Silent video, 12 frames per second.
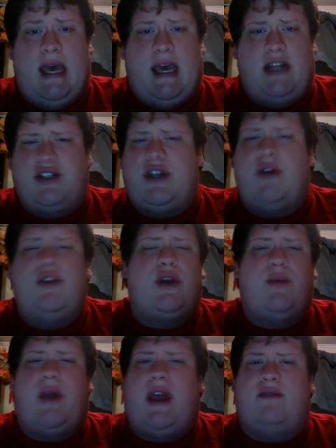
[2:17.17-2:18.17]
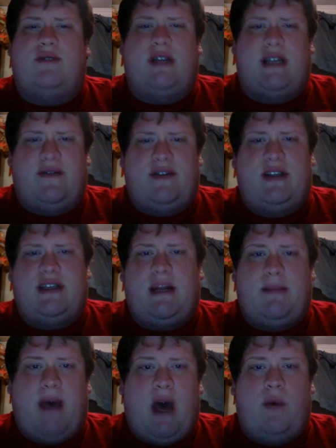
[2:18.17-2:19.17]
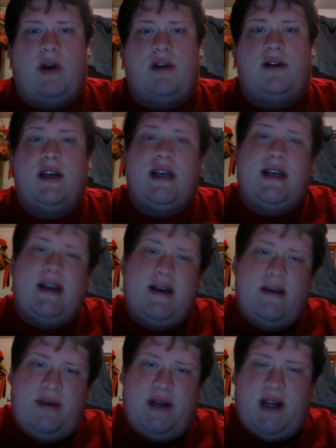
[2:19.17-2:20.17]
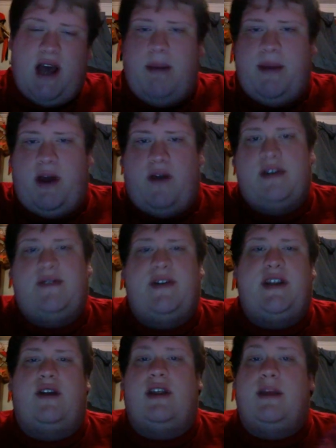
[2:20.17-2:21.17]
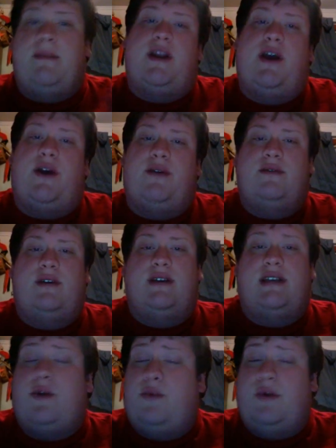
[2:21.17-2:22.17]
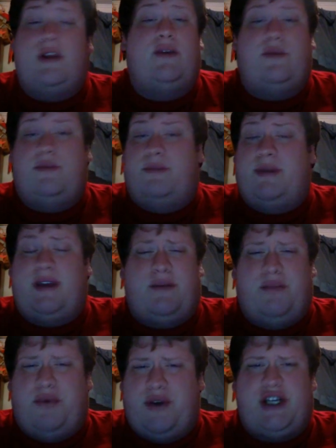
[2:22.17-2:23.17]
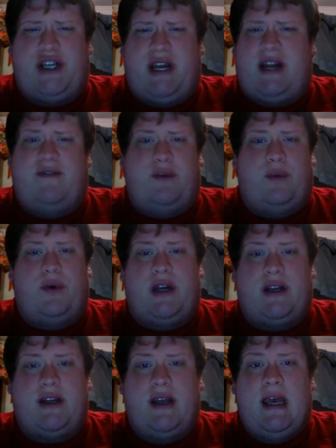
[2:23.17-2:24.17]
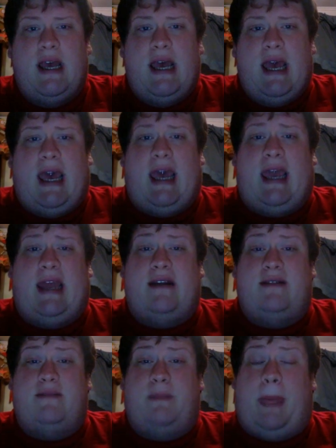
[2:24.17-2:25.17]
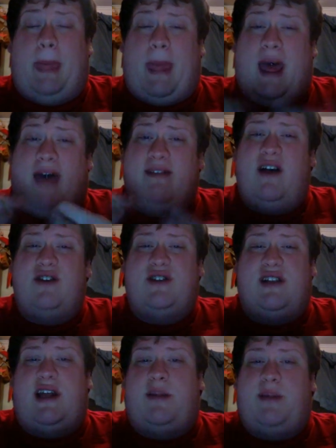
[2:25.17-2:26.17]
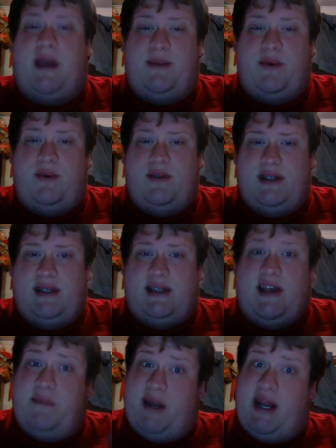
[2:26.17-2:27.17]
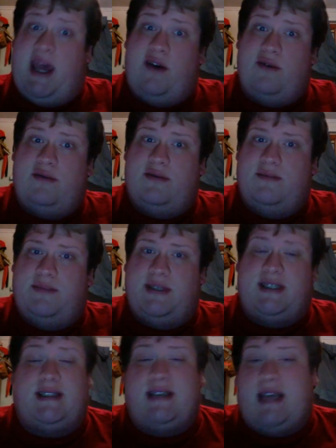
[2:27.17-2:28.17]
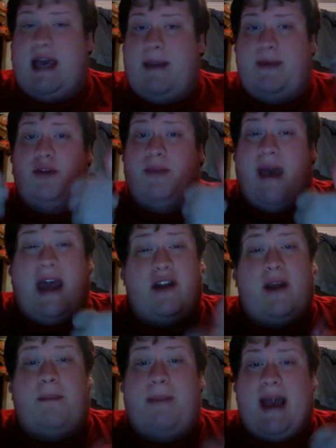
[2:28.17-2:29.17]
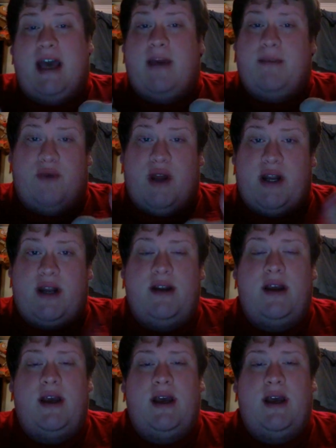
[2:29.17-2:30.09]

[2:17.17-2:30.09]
And just go look around. And if you decide to buy one, put a comment on this video and let me know. Because I really would be appreciated if you would. And I've lost a lot of people since I've been out. but since I got my new battery, I'm back up and running.